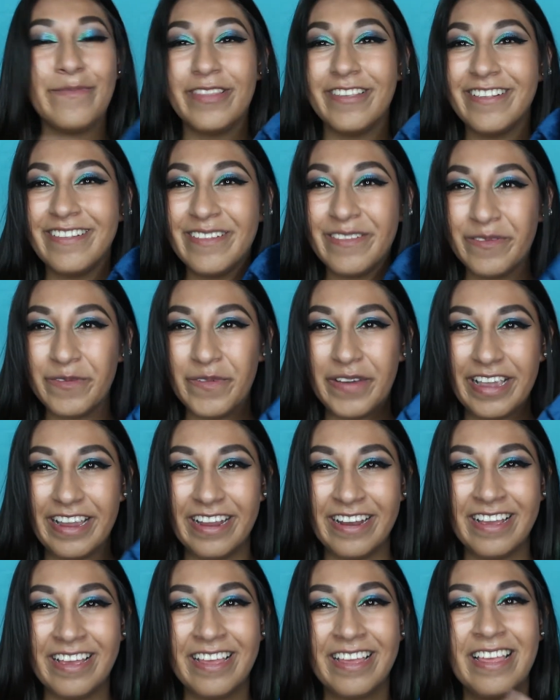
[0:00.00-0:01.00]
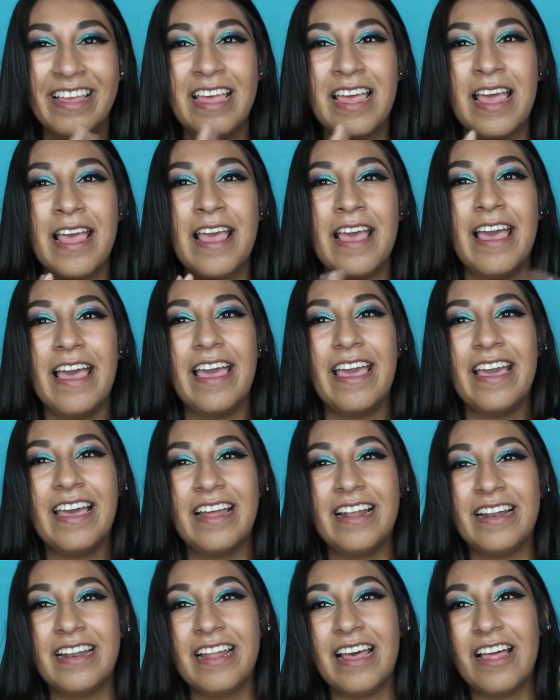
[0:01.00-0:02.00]
This is suede,
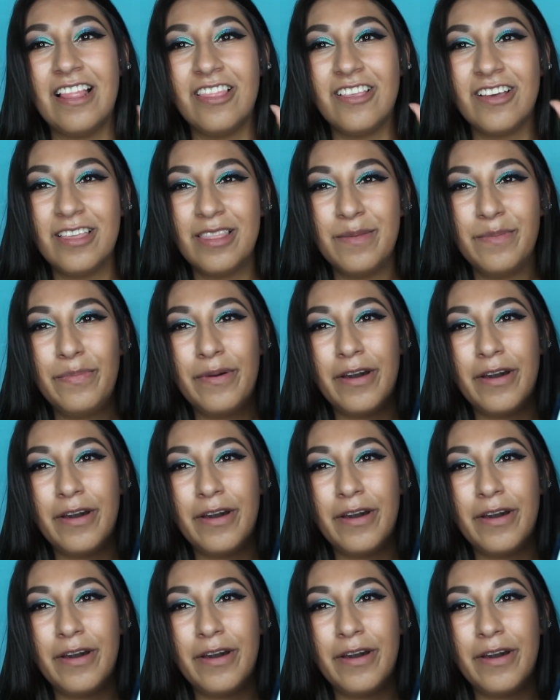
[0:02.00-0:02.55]
and look at the